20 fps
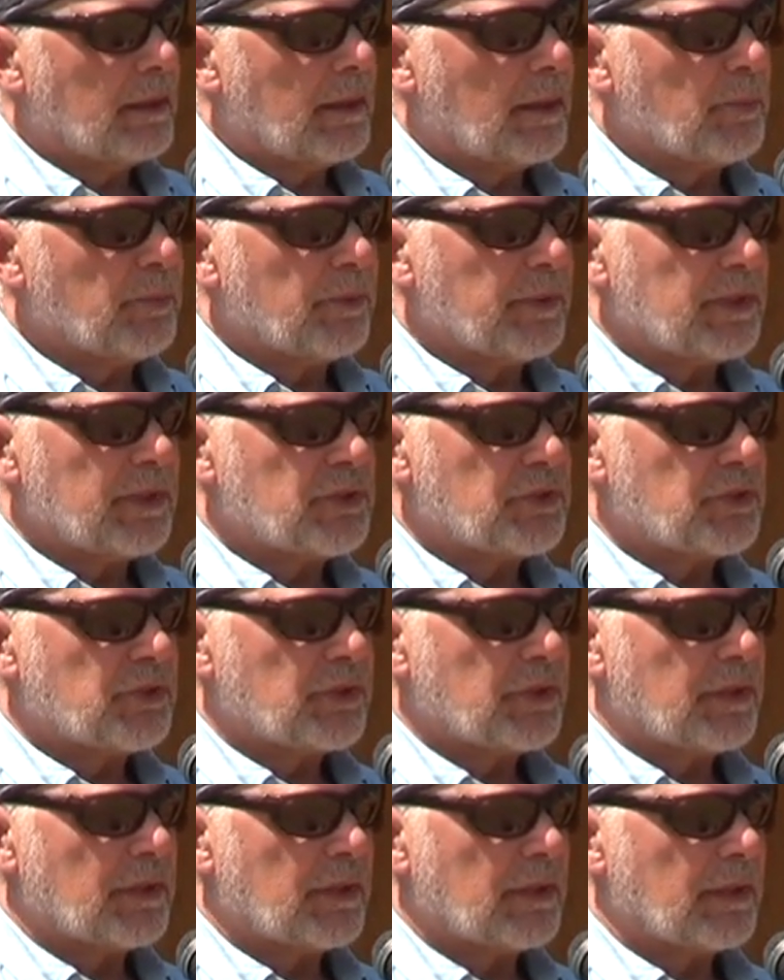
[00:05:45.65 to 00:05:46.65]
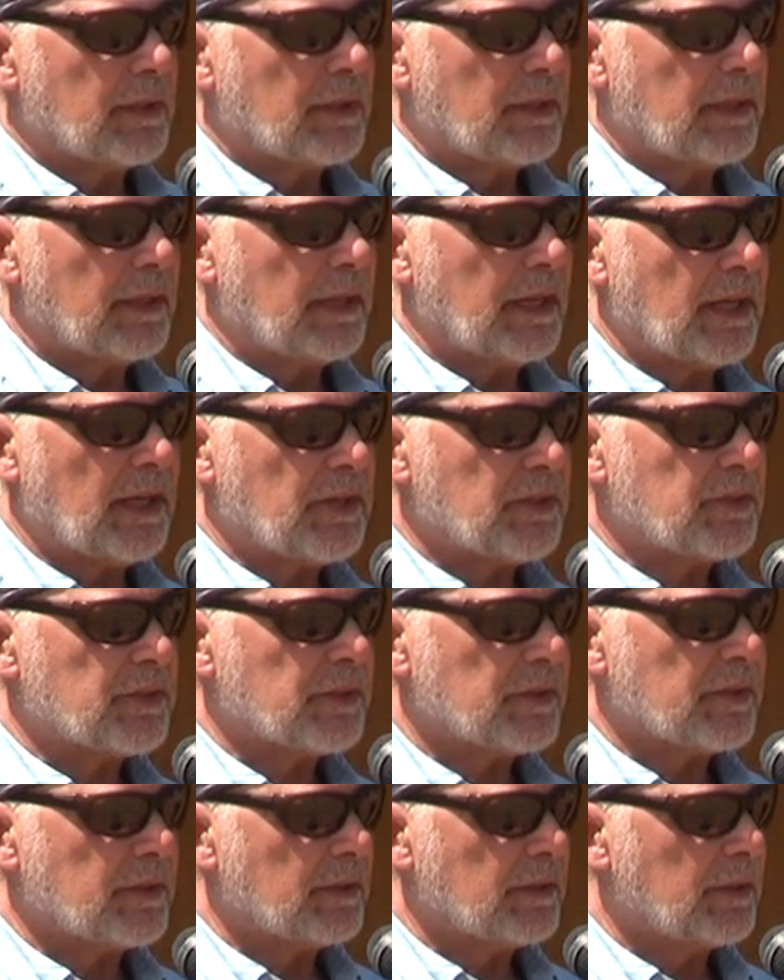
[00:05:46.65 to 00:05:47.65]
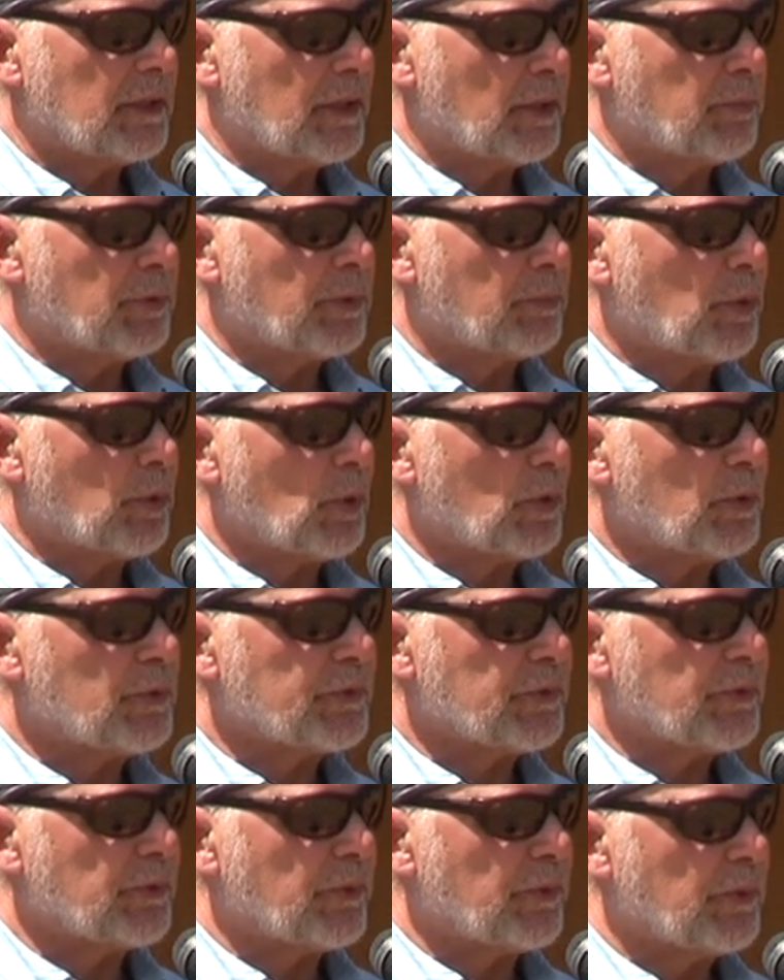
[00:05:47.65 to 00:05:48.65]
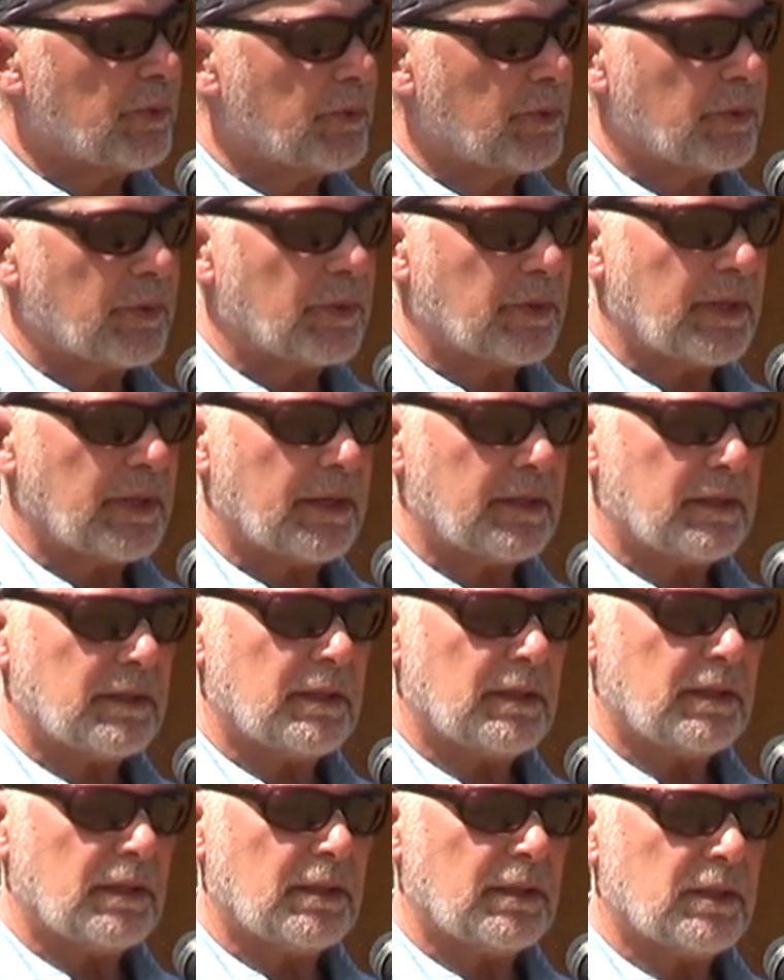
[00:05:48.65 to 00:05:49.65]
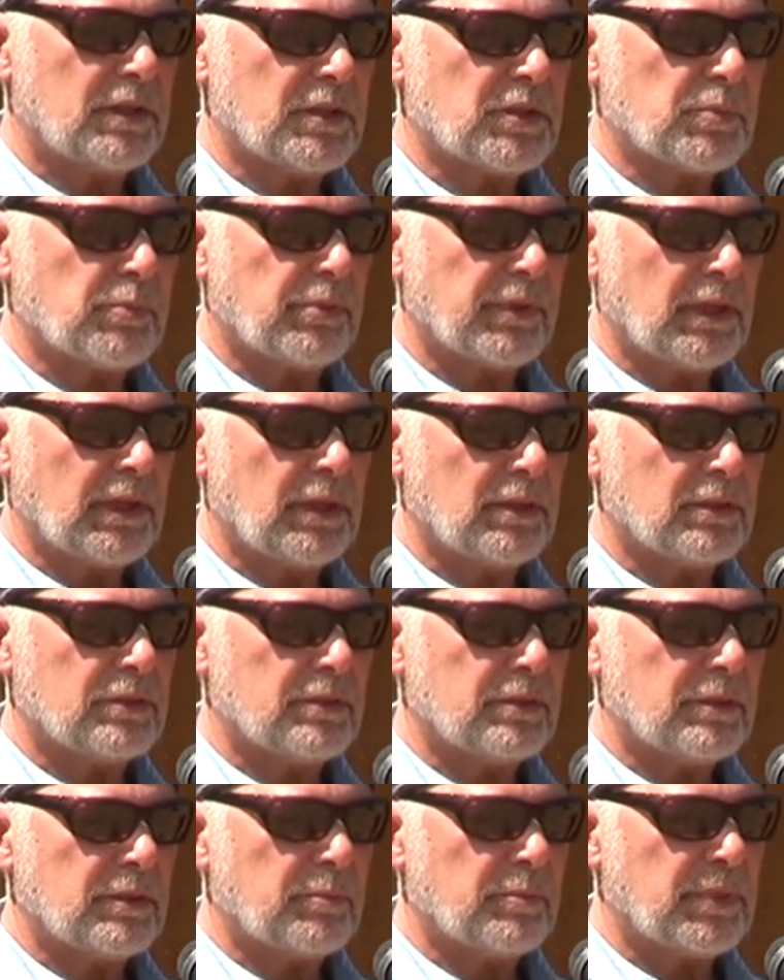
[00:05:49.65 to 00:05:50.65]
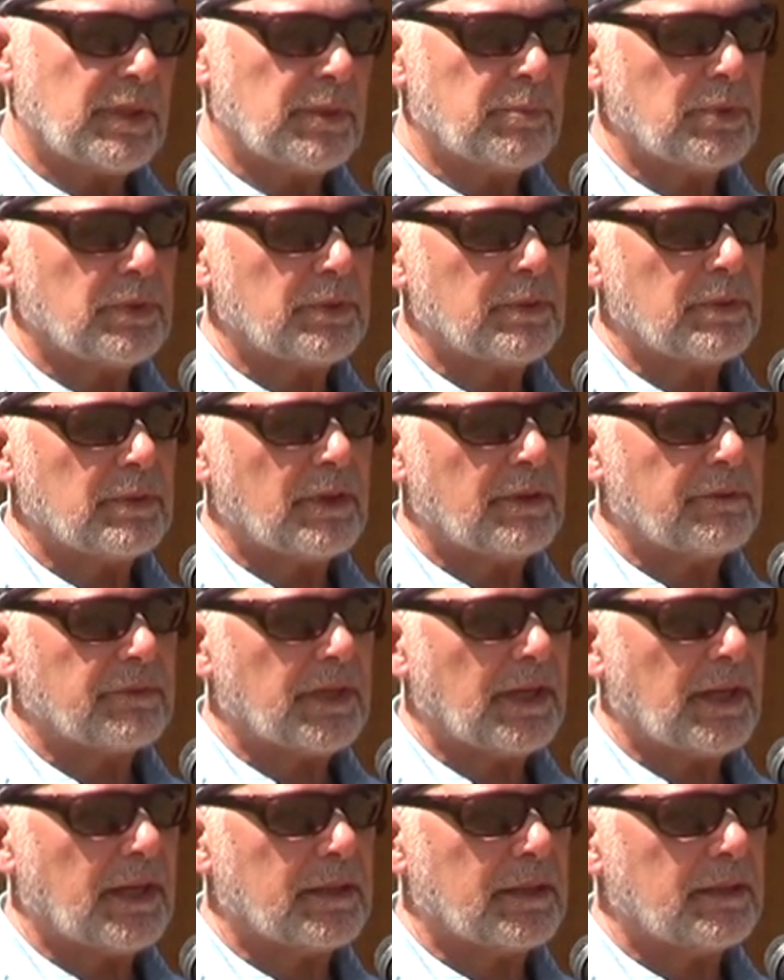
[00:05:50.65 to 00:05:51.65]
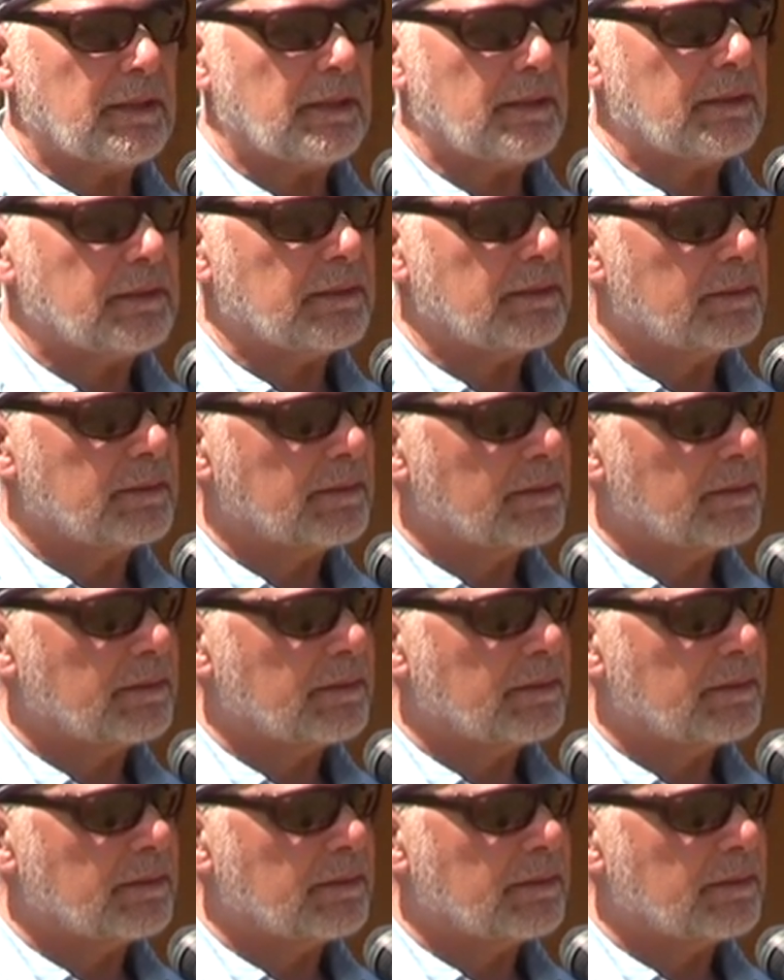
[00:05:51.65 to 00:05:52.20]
Enbridge has a proposal that it is bringing to the people of Canada.